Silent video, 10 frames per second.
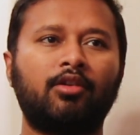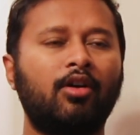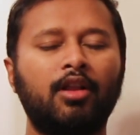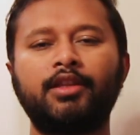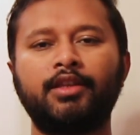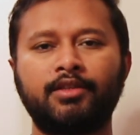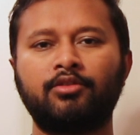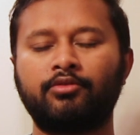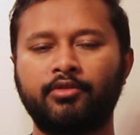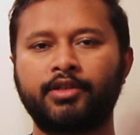all these
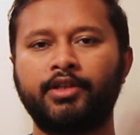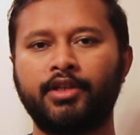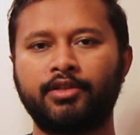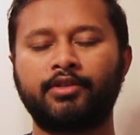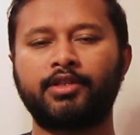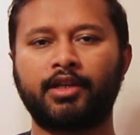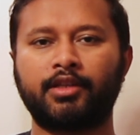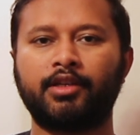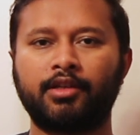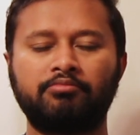universities which are
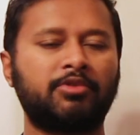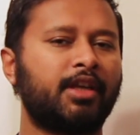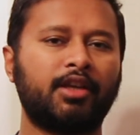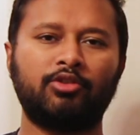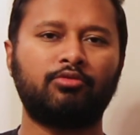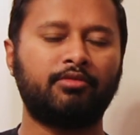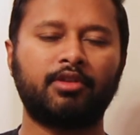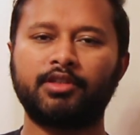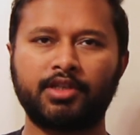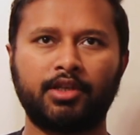there, JNU,
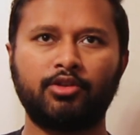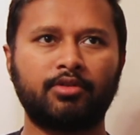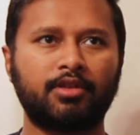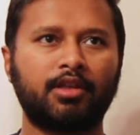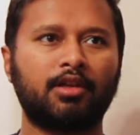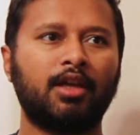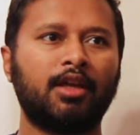even JNU is there.